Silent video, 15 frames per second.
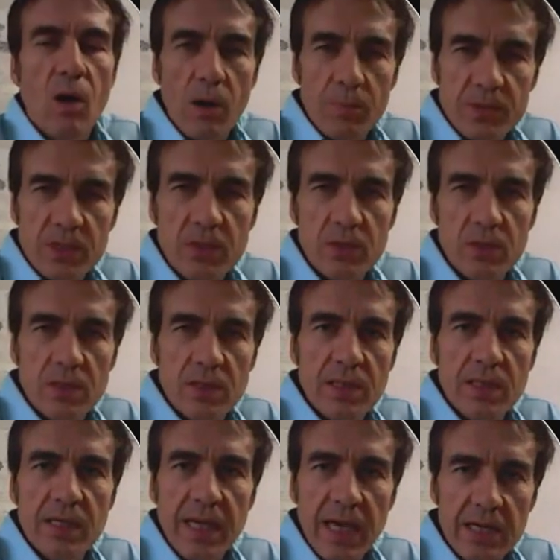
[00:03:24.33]
optical
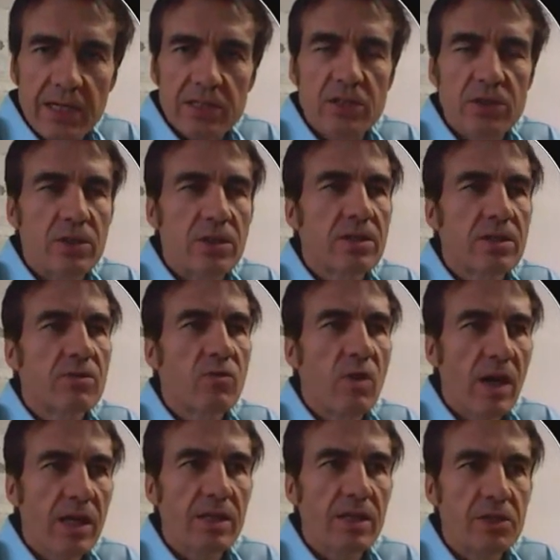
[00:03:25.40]
character
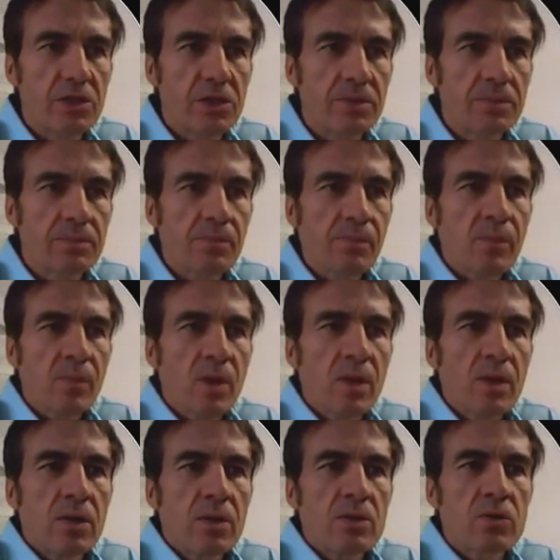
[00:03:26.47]
recognition.
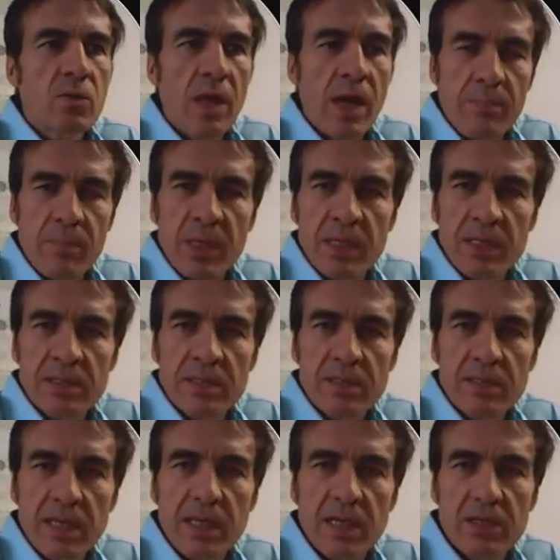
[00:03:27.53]
So that
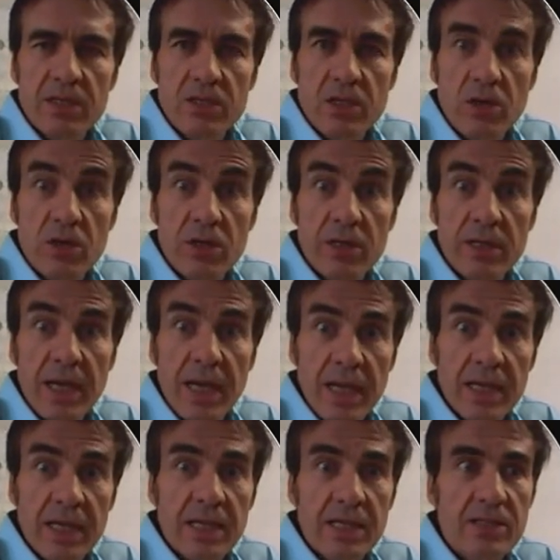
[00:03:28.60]
means it can turn
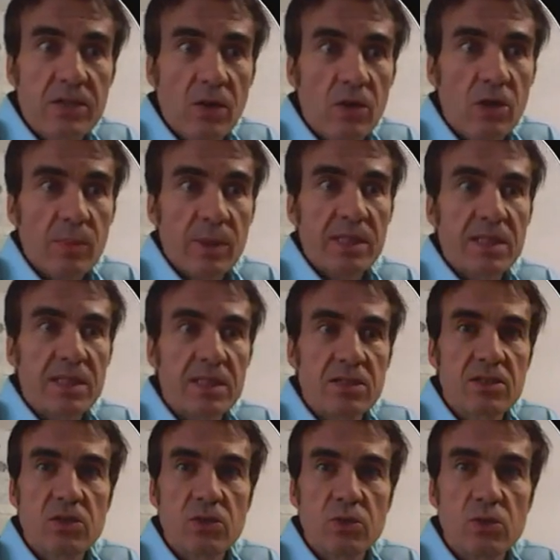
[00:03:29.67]
any document
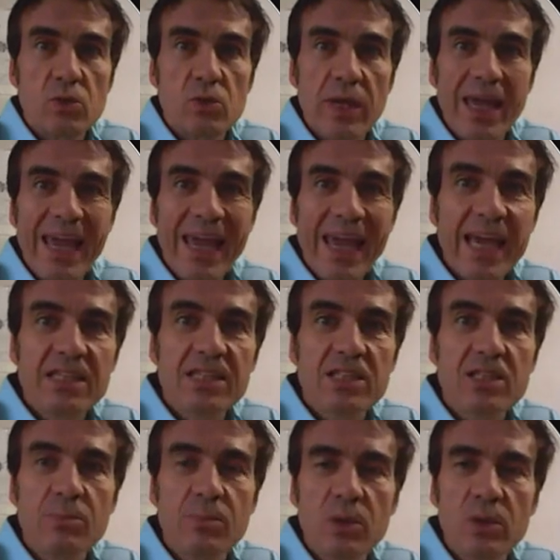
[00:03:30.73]
into
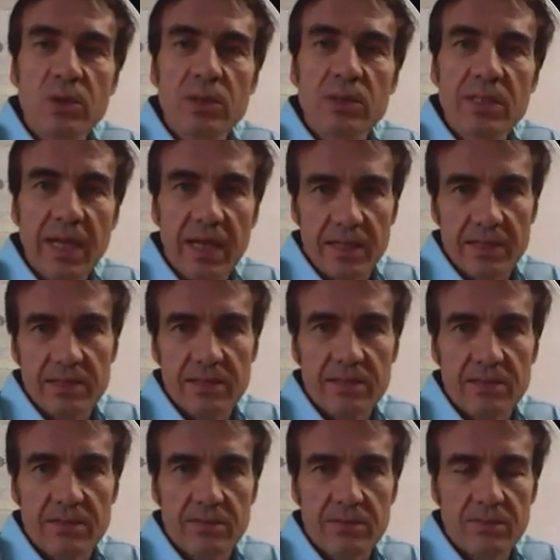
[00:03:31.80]
editable
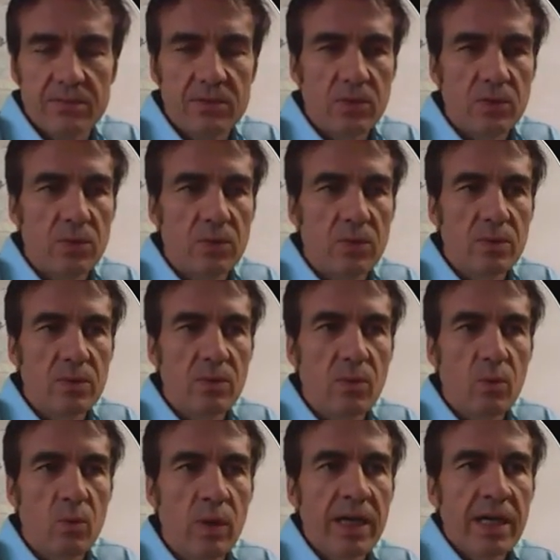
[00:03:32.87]
text. So
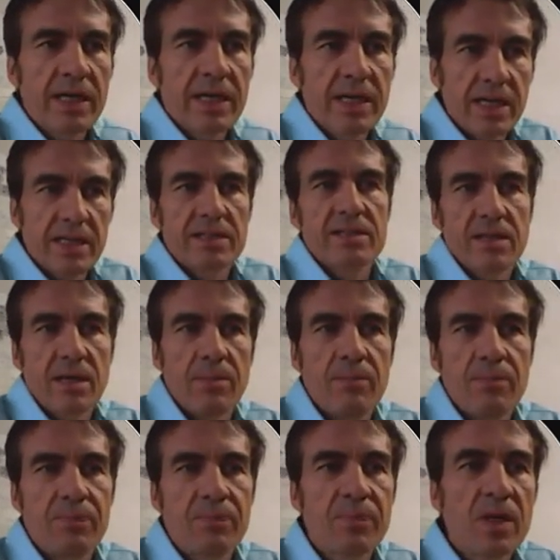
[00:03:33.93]
when I get
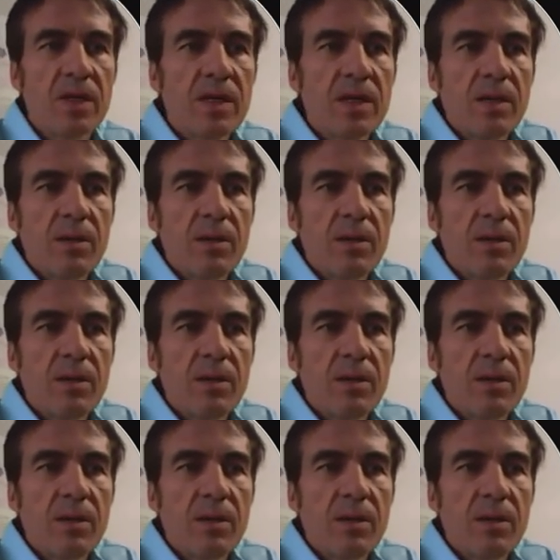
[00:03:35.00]
some